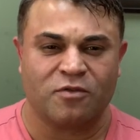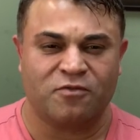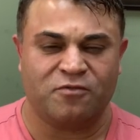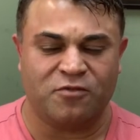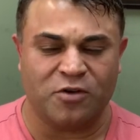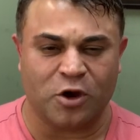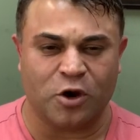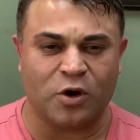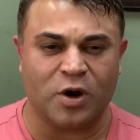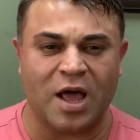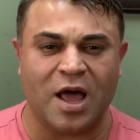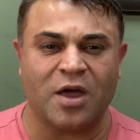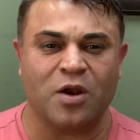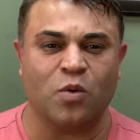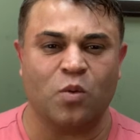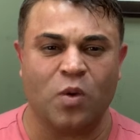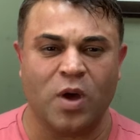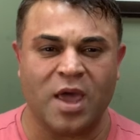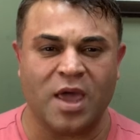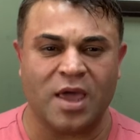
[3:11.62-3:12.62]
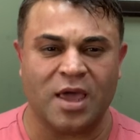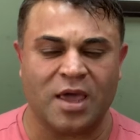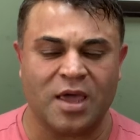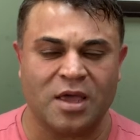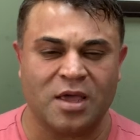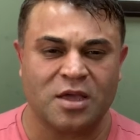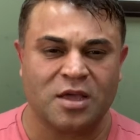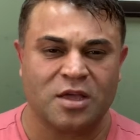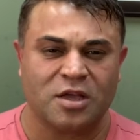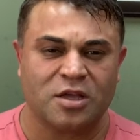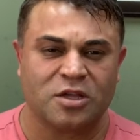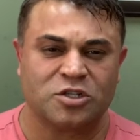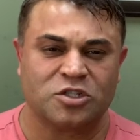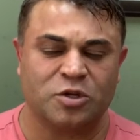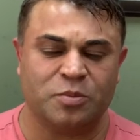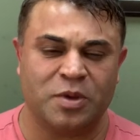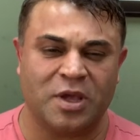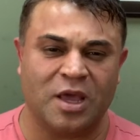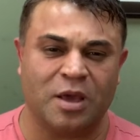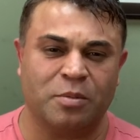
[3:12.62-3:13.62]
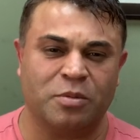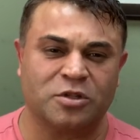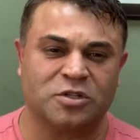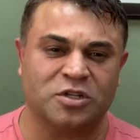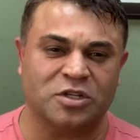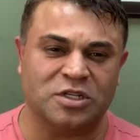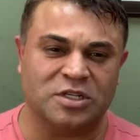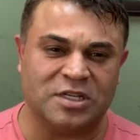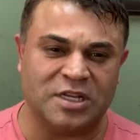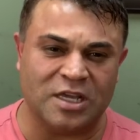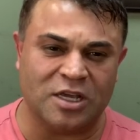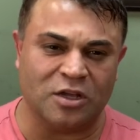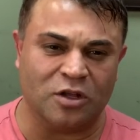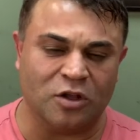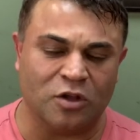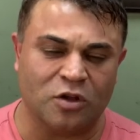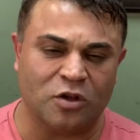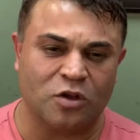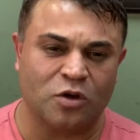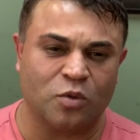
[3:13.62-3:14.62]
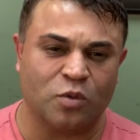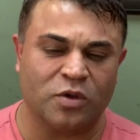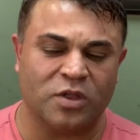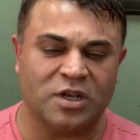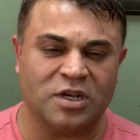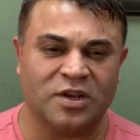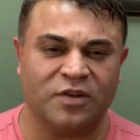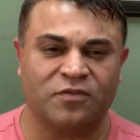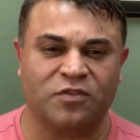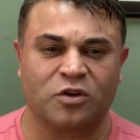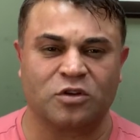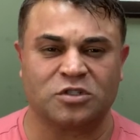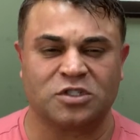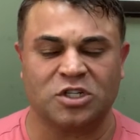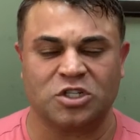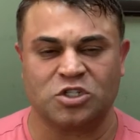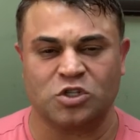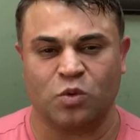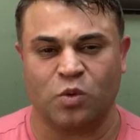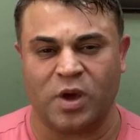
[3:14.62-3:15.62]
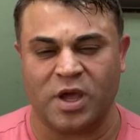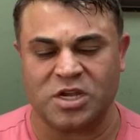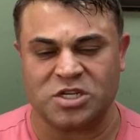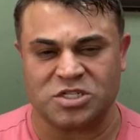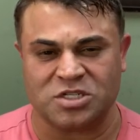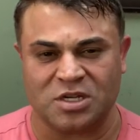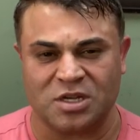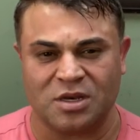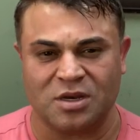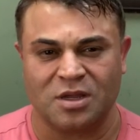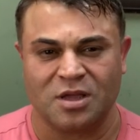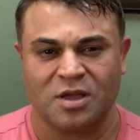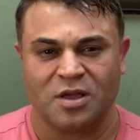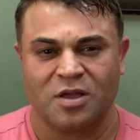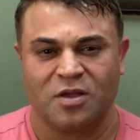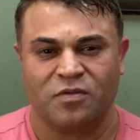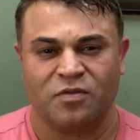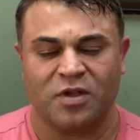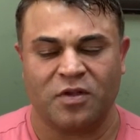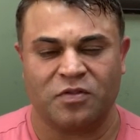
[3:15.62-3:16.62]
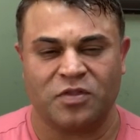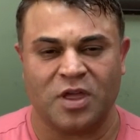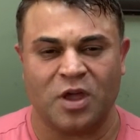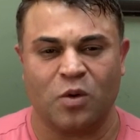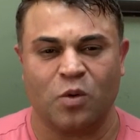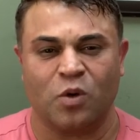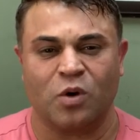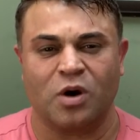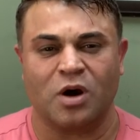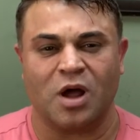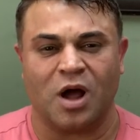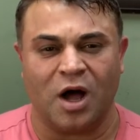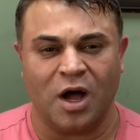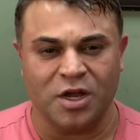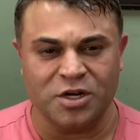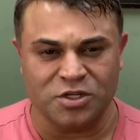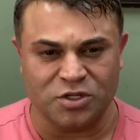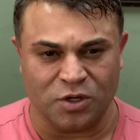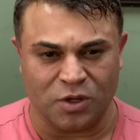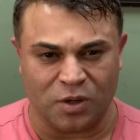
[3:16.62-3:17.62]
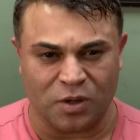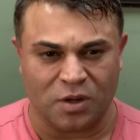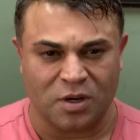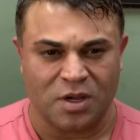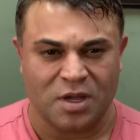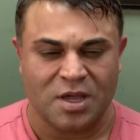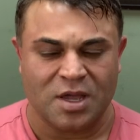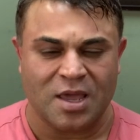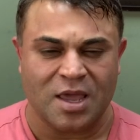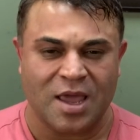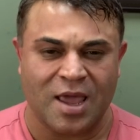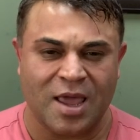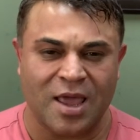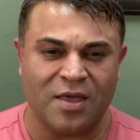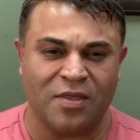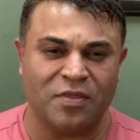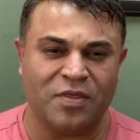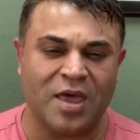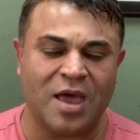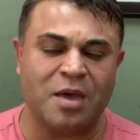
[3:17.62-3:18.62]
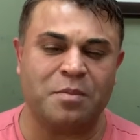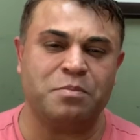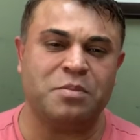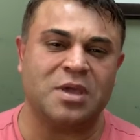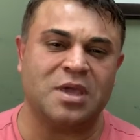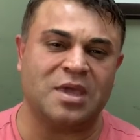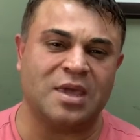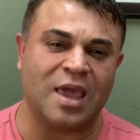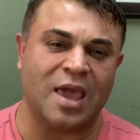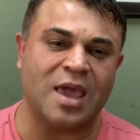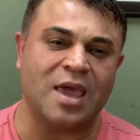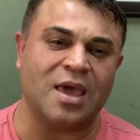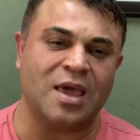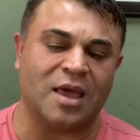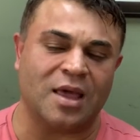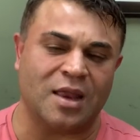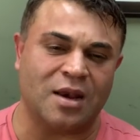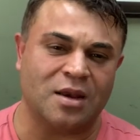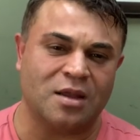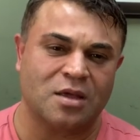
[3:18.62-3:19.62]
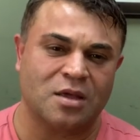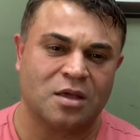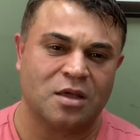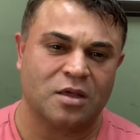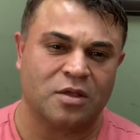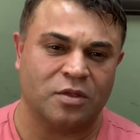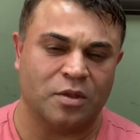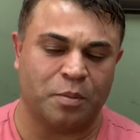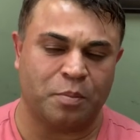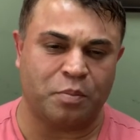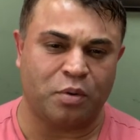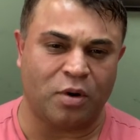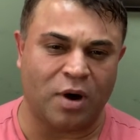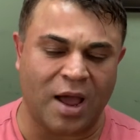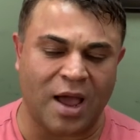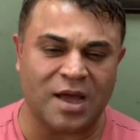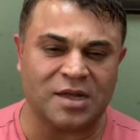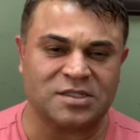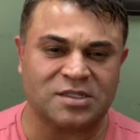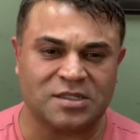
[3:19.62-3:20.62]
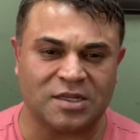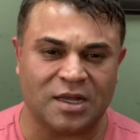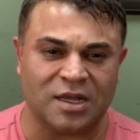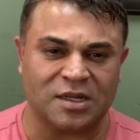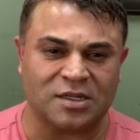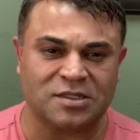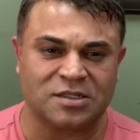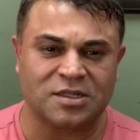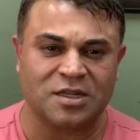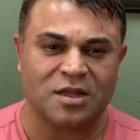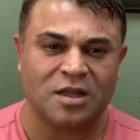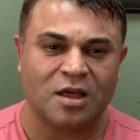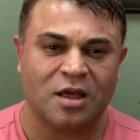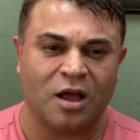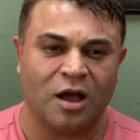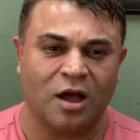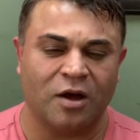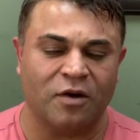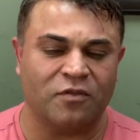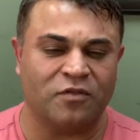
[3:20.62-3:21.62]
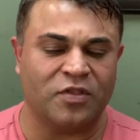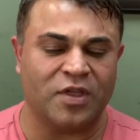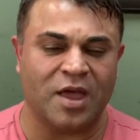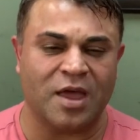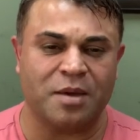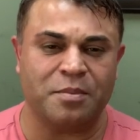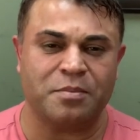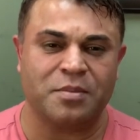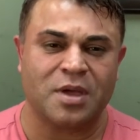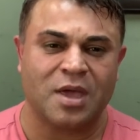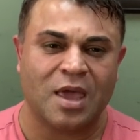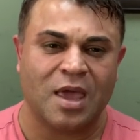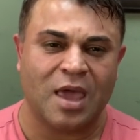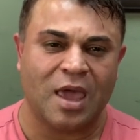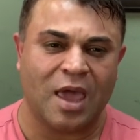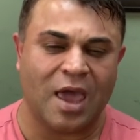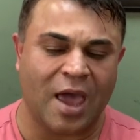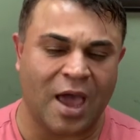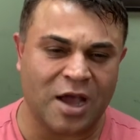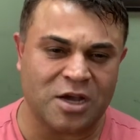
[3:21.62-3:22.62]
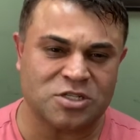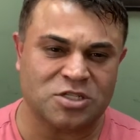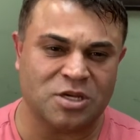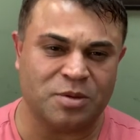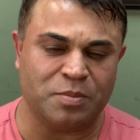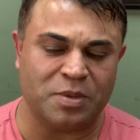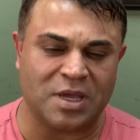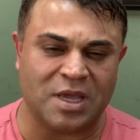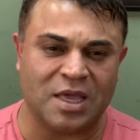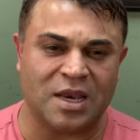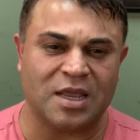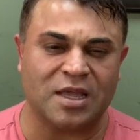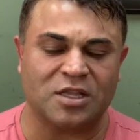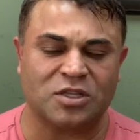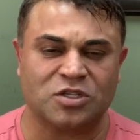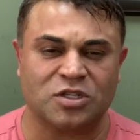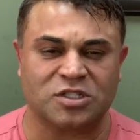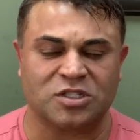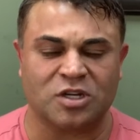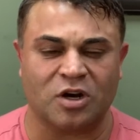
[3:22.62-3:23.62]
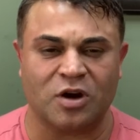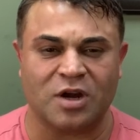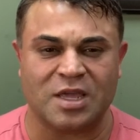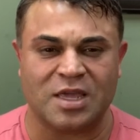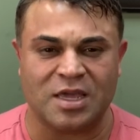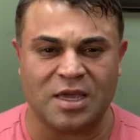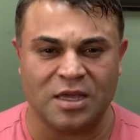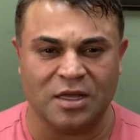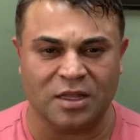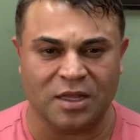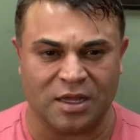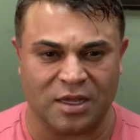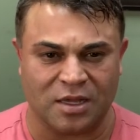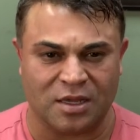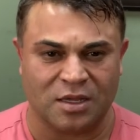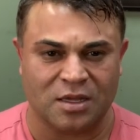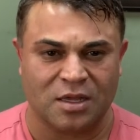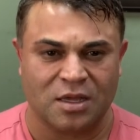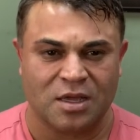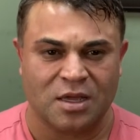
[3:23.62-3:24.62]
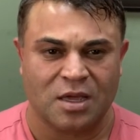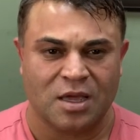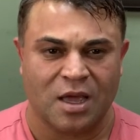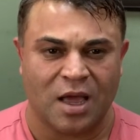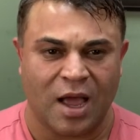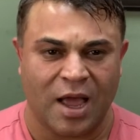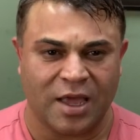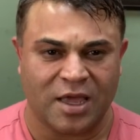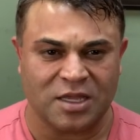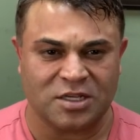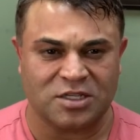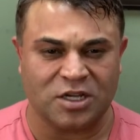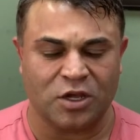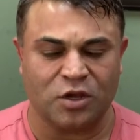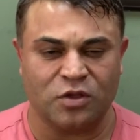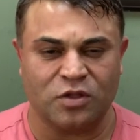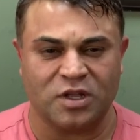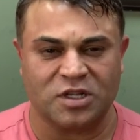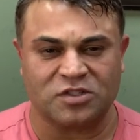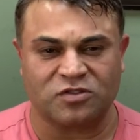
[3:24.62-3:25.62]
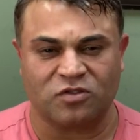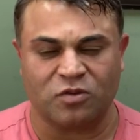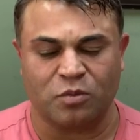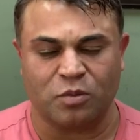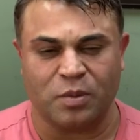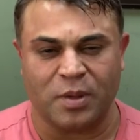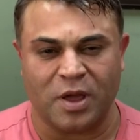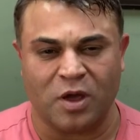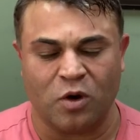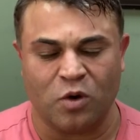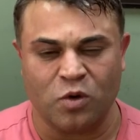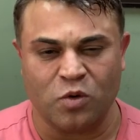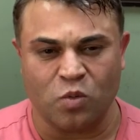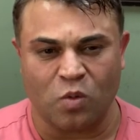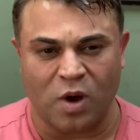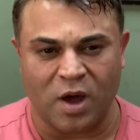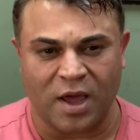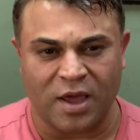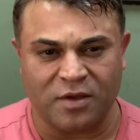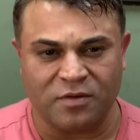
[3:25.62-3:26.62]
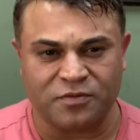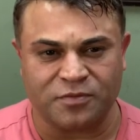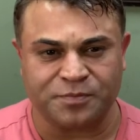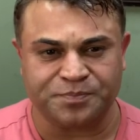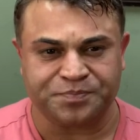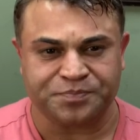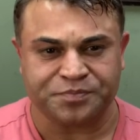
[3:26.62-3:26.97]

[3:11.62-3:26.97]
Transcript: figured out a way to be able to deal with a difficult situation that they were under. And that began the process of them actually beginning to start healing. I can tell you this from my own wife,